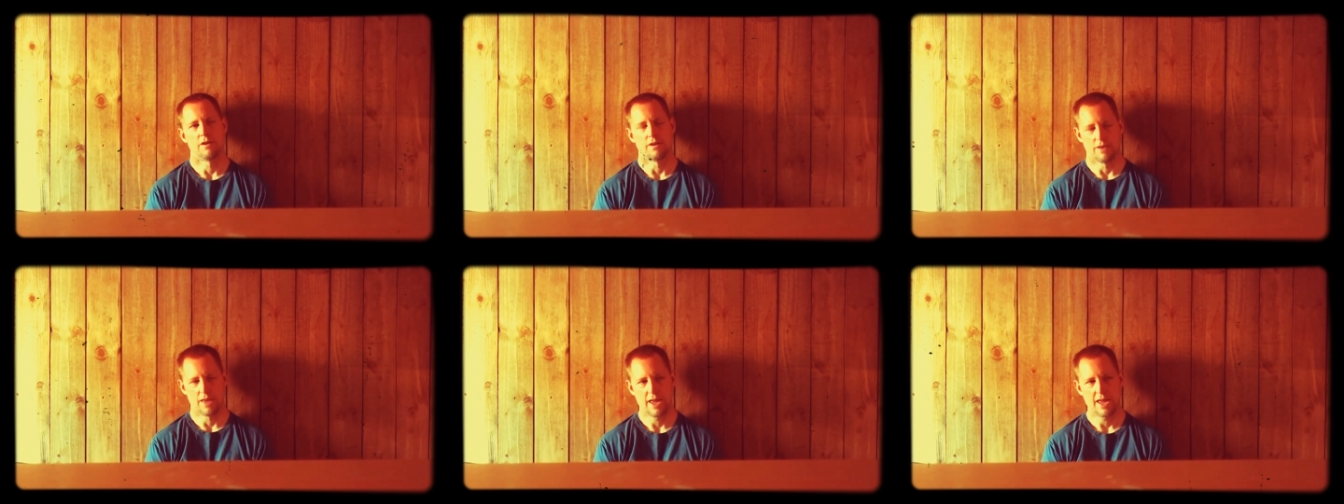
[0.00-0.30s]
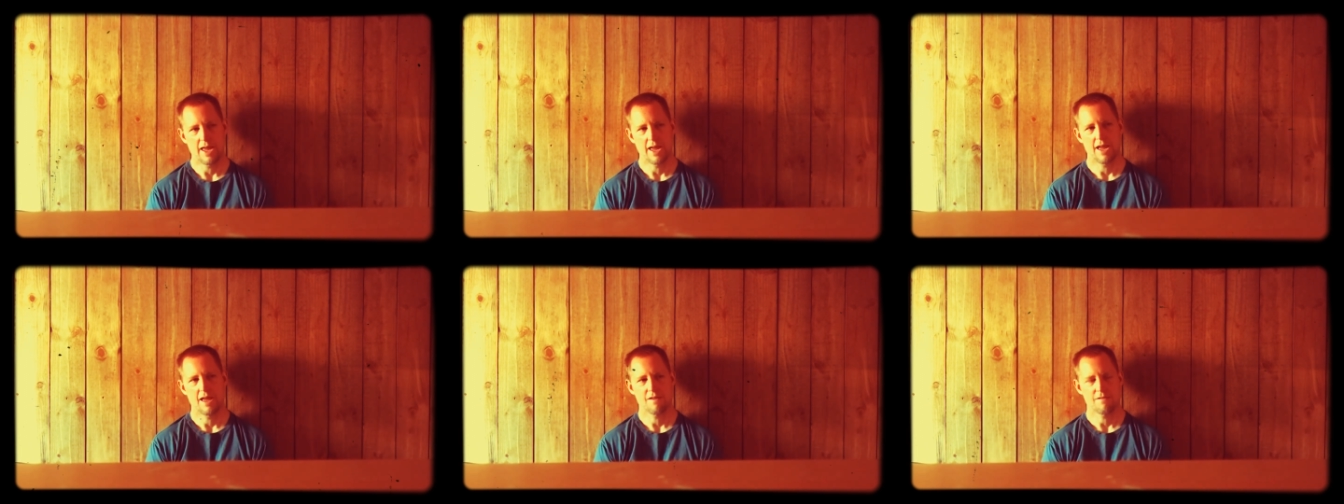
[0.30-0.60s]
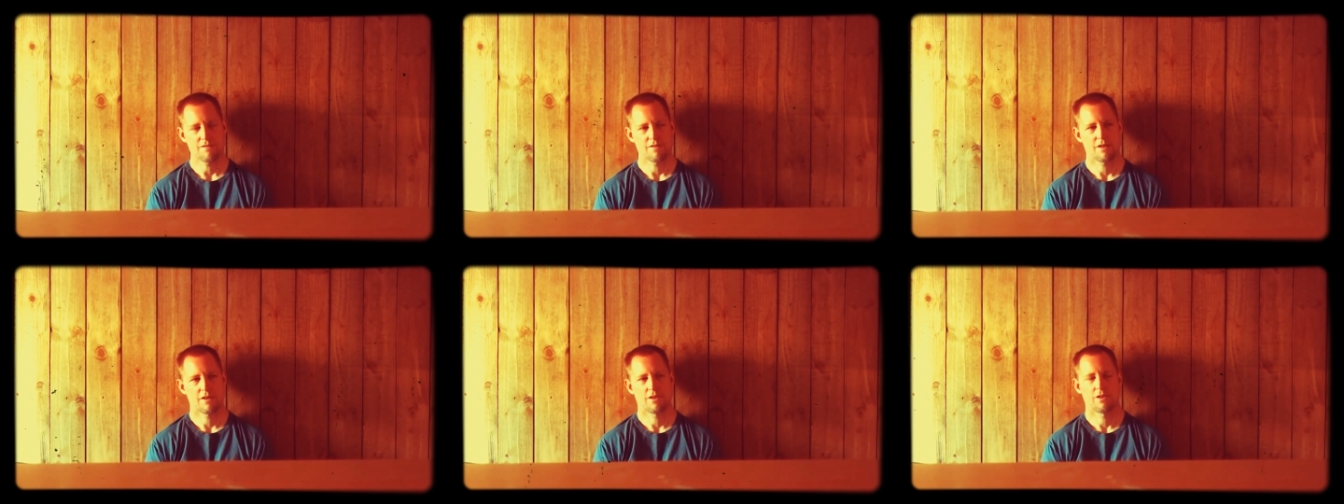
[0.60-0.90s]
And they have
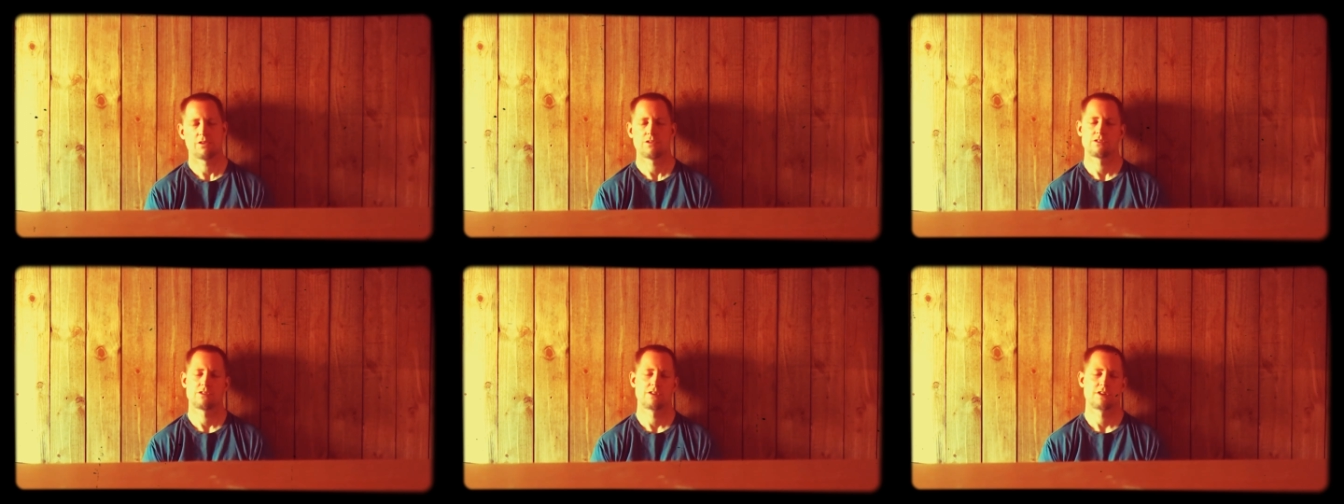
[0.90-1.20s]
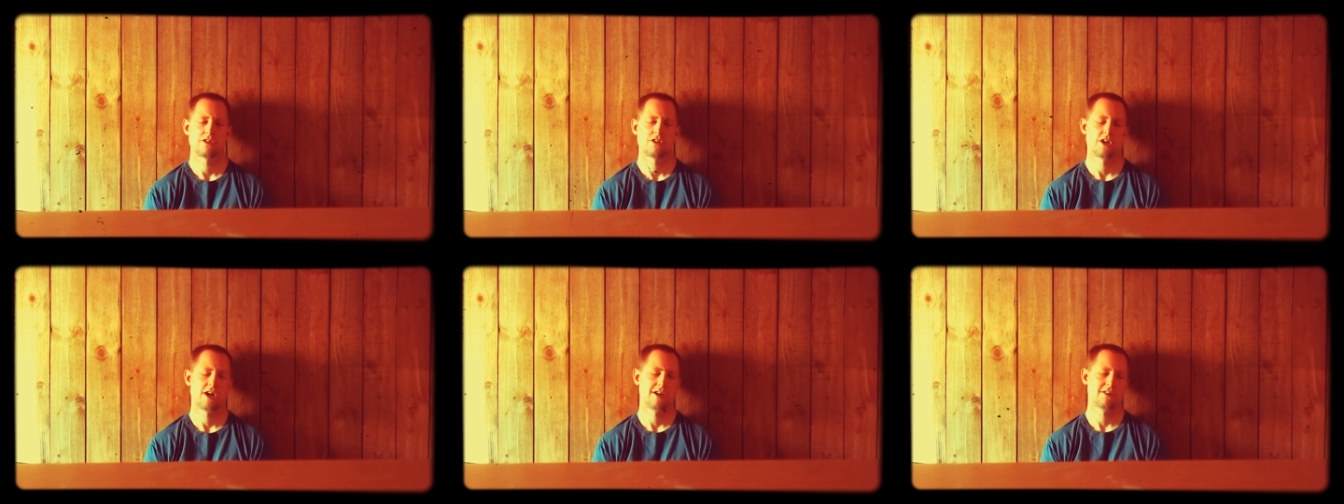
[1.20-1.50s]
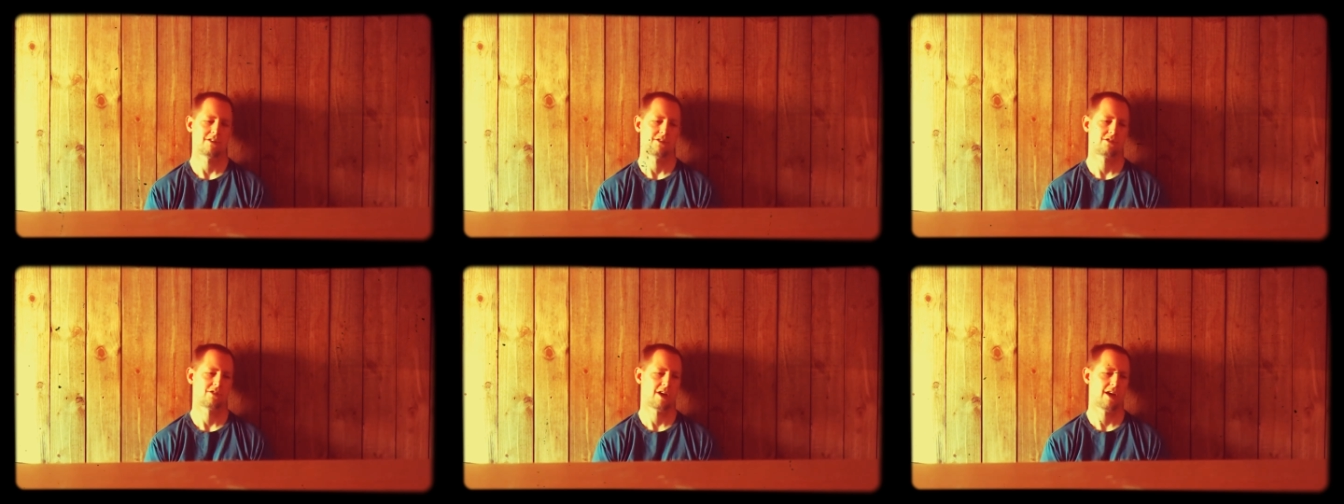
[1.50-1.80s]
those in the
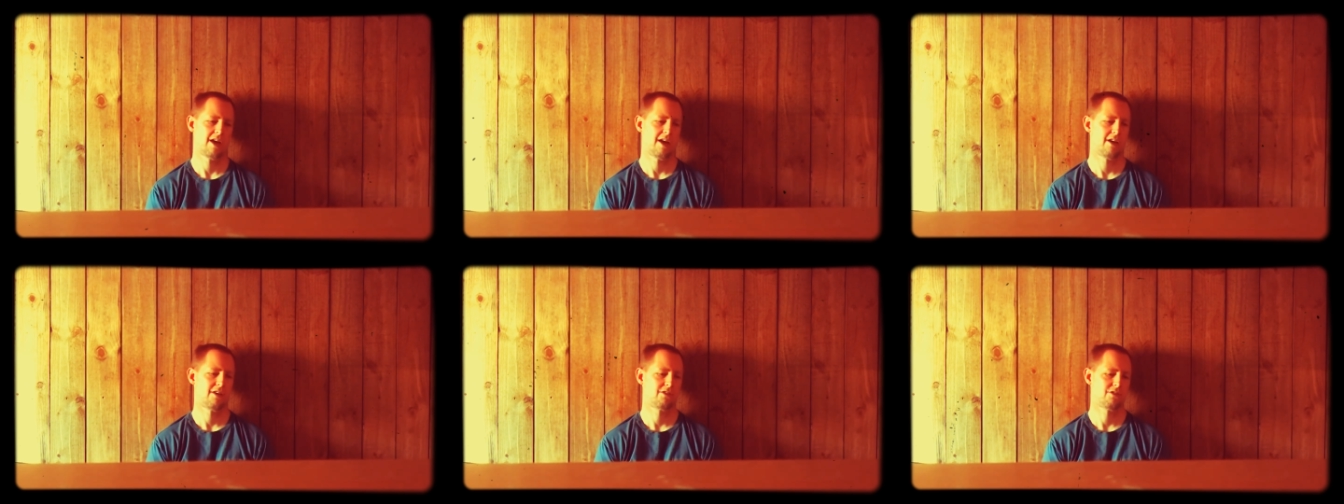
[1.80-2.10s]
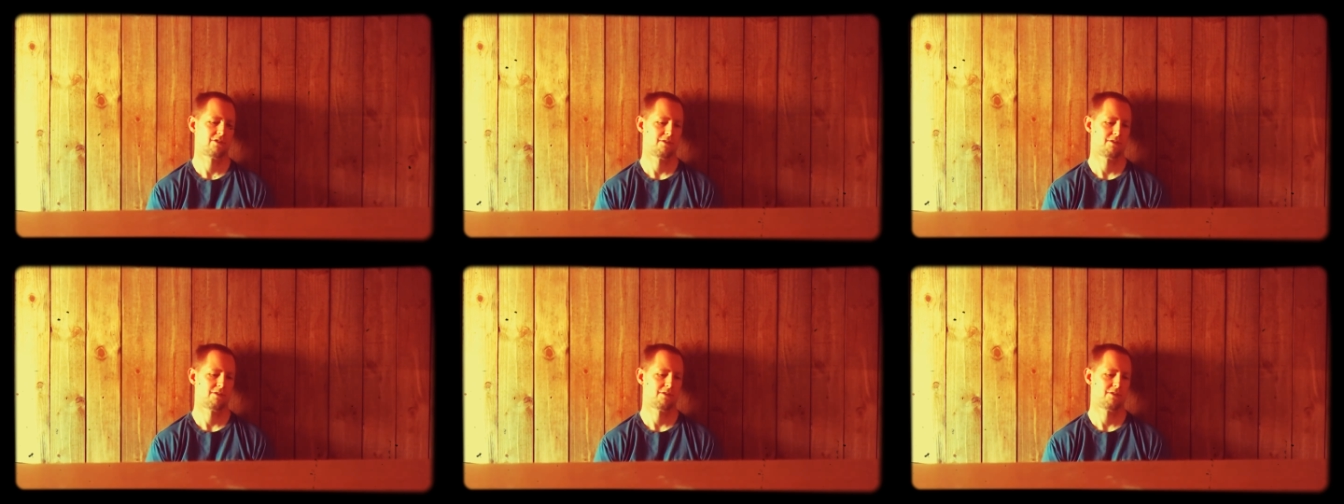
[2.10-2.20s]
transit size,